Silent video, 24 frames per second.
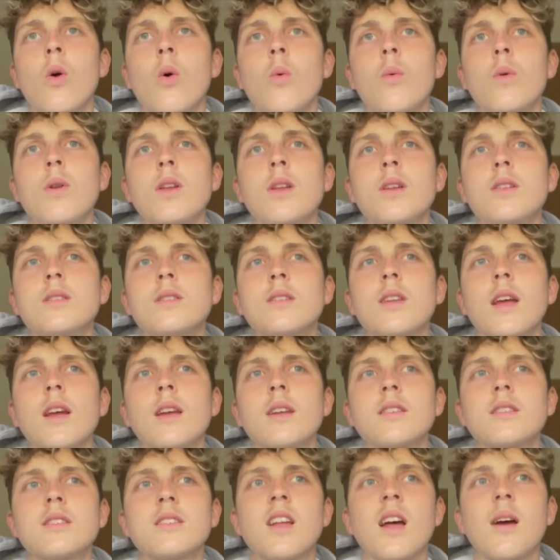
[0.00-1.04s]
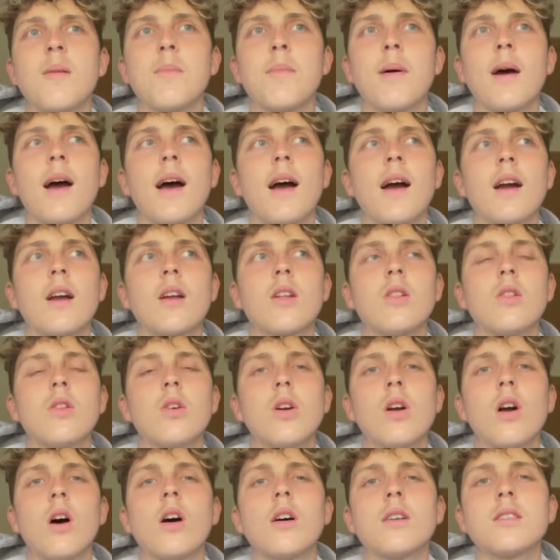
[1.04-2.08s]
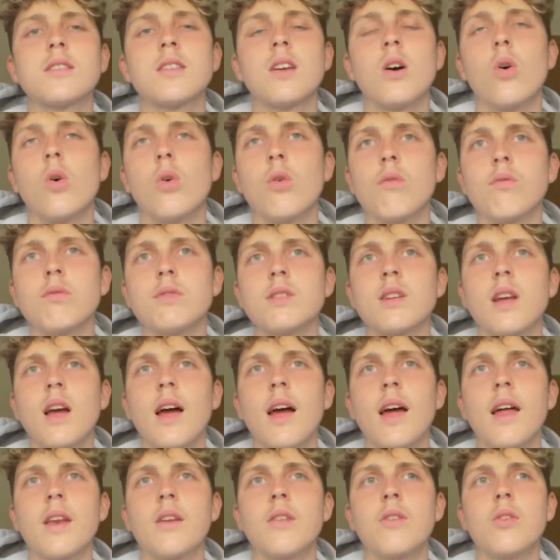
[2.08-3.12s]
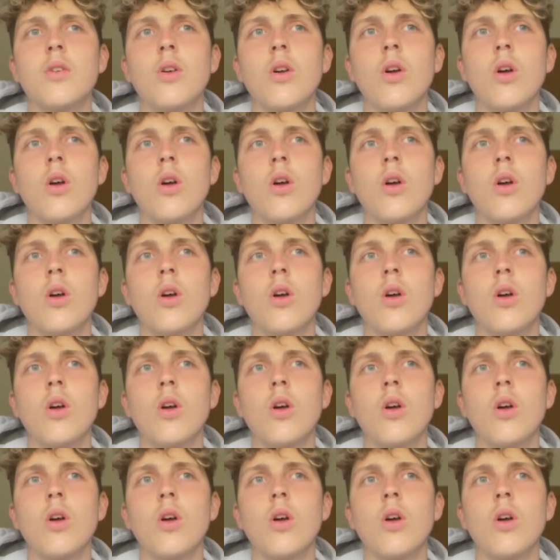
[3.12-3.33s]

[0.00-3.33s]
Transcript: We need to take a step back, look at ourselves and